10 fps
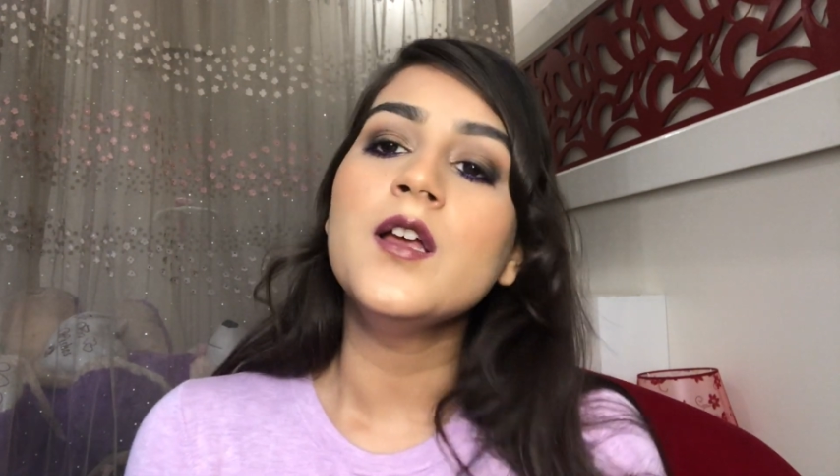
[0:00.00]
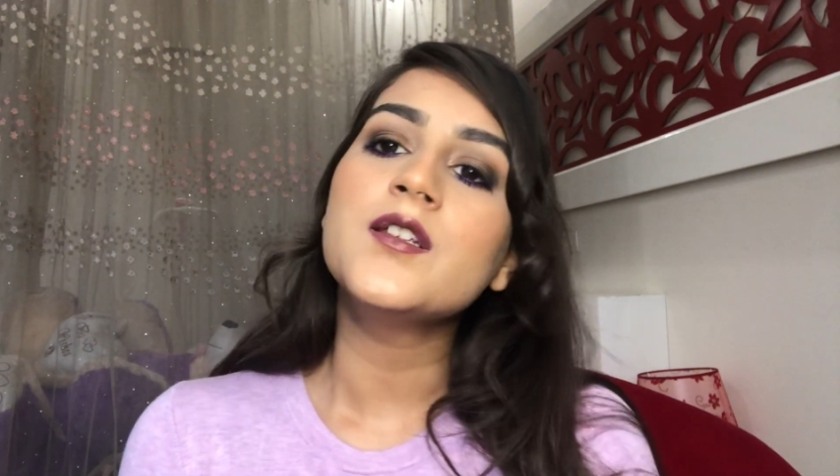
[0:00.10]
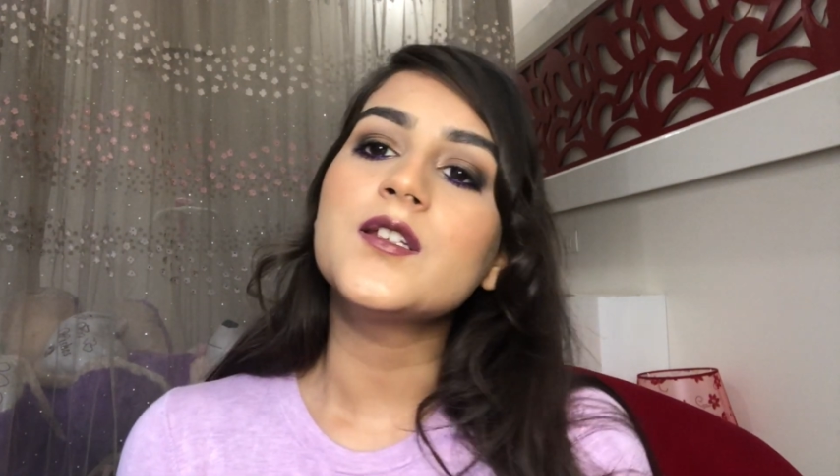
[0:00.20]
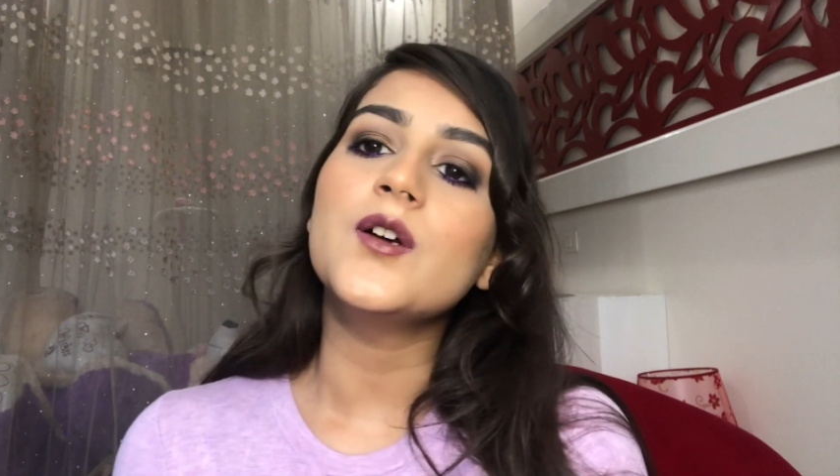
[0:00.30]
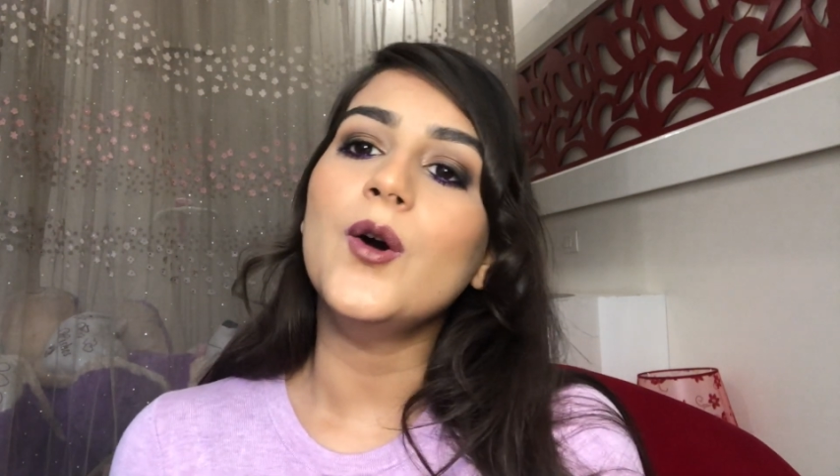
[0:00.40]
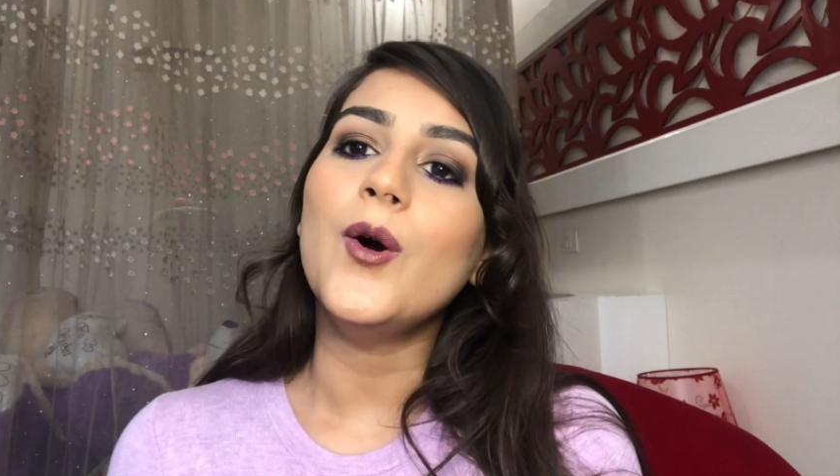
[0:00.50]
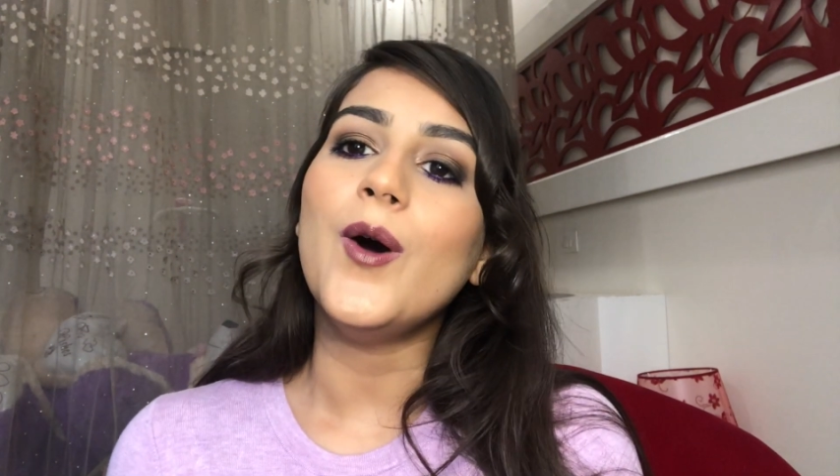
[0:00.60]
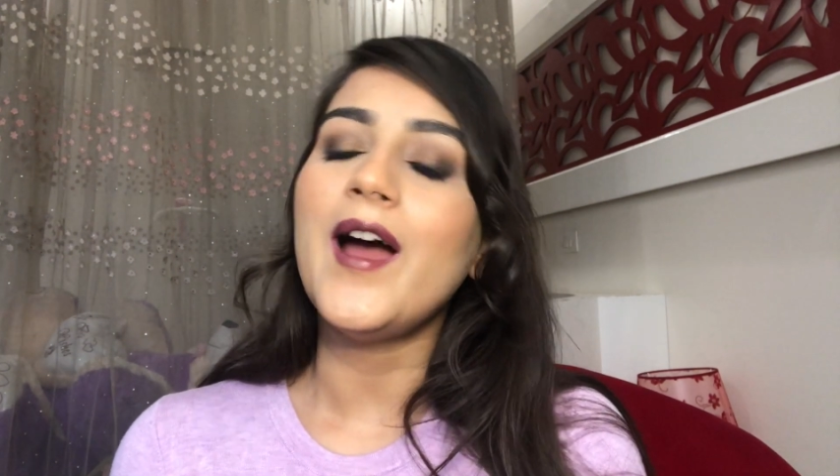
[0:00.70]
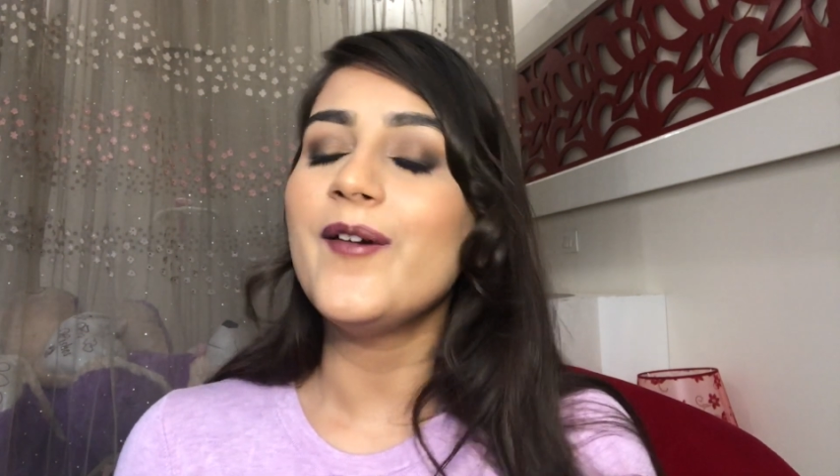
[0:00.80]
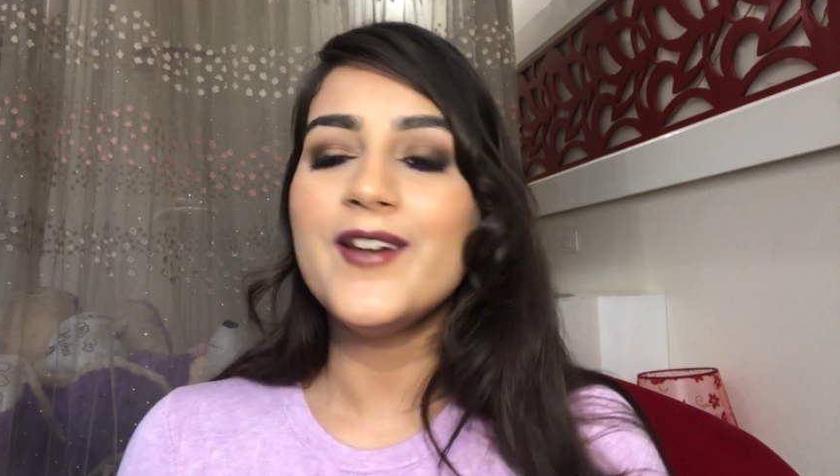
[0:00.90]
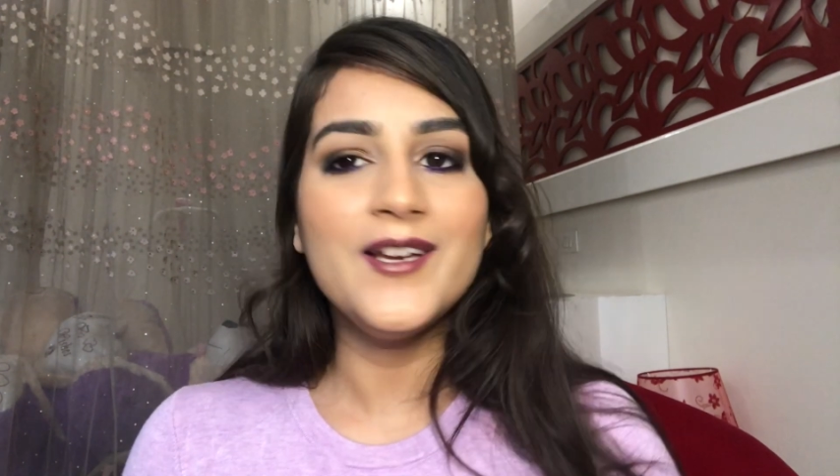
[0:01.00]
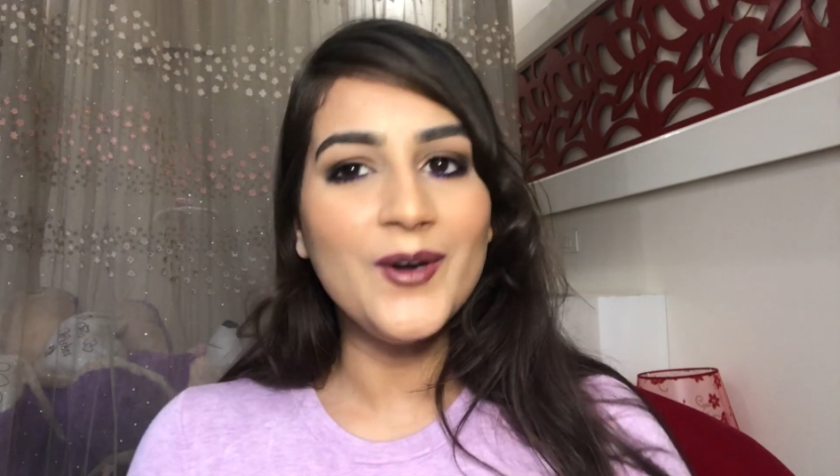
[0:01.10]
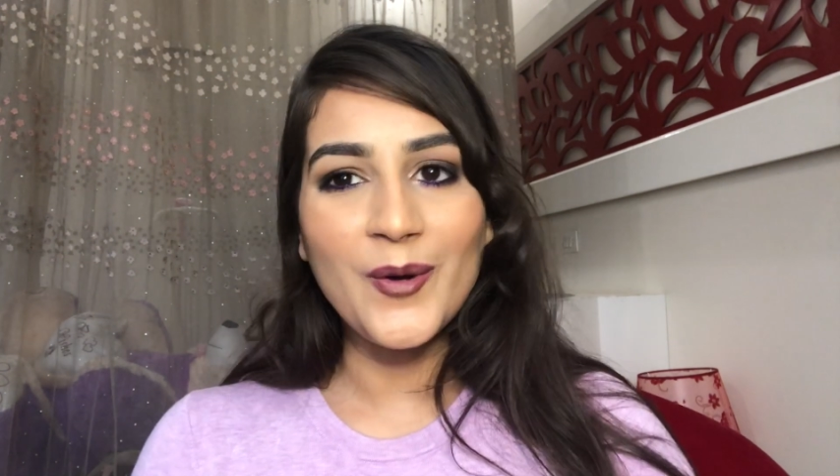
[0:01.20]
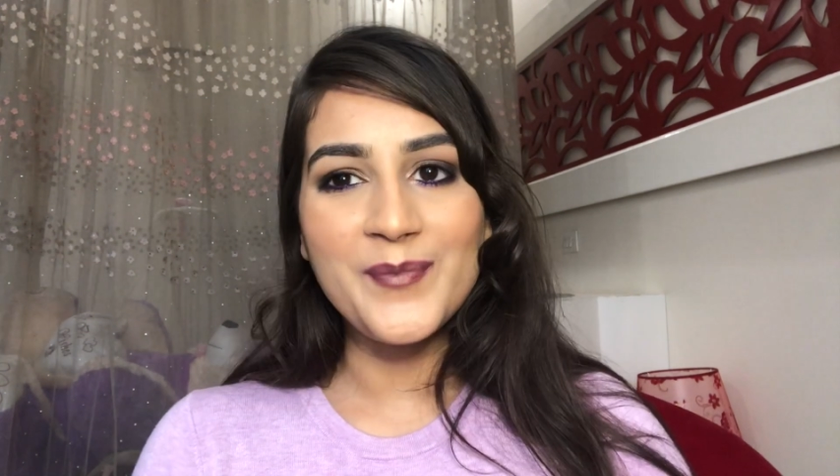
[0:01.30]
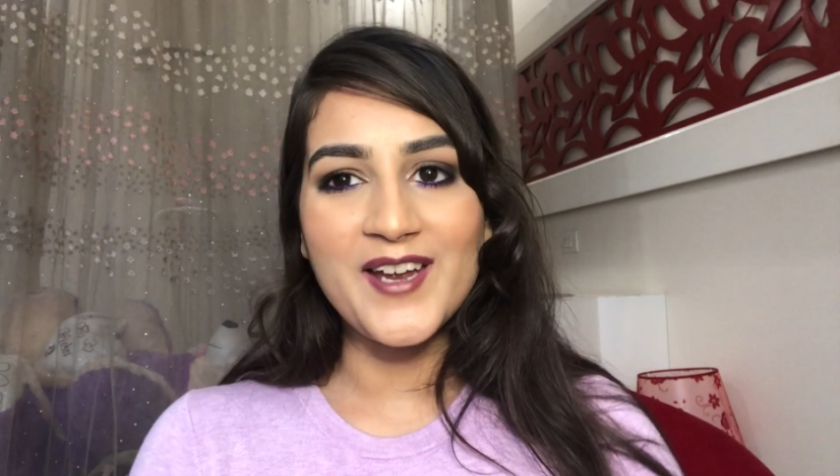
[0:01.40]
So I really
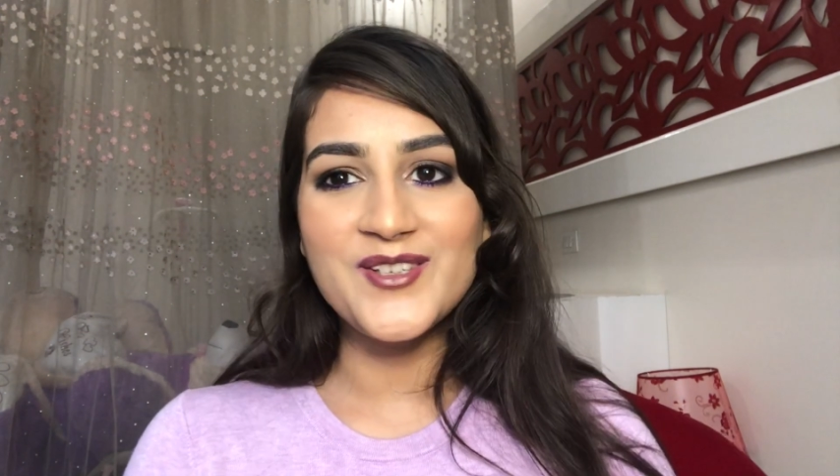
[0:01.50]
hope that